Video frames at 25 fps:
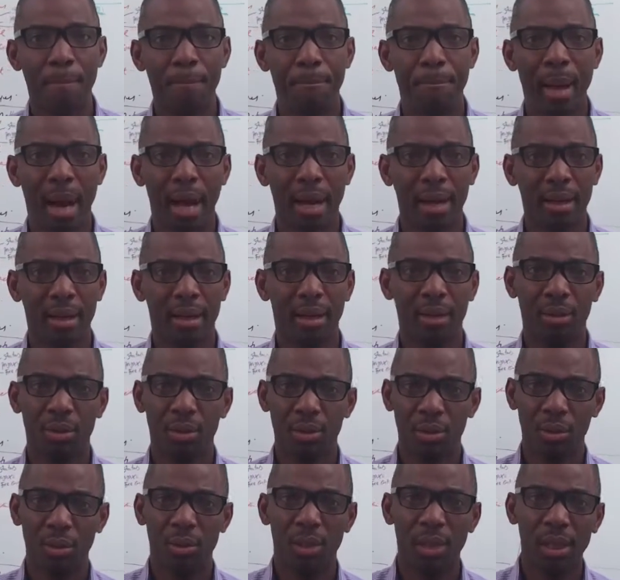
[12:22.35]
back
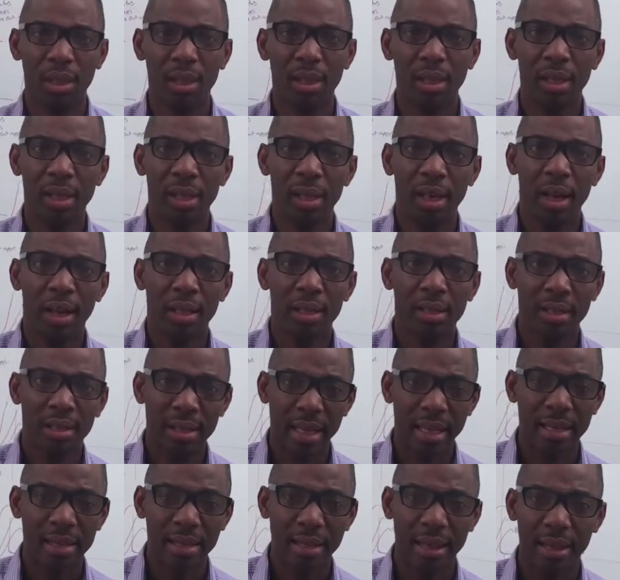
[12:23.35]
to the
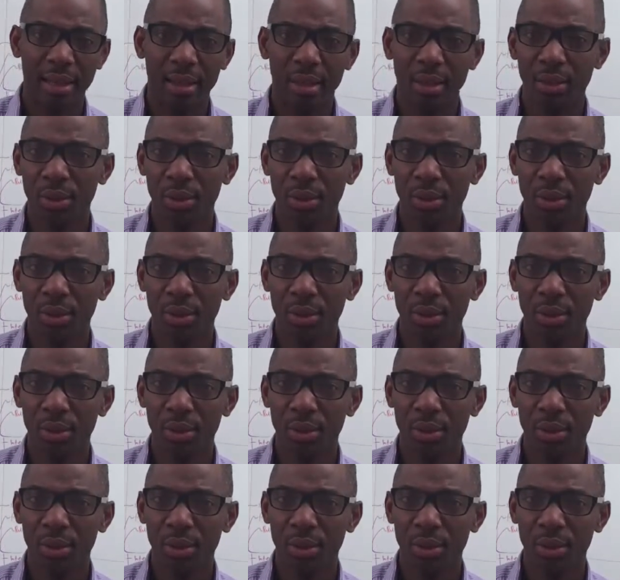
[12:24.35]
sender.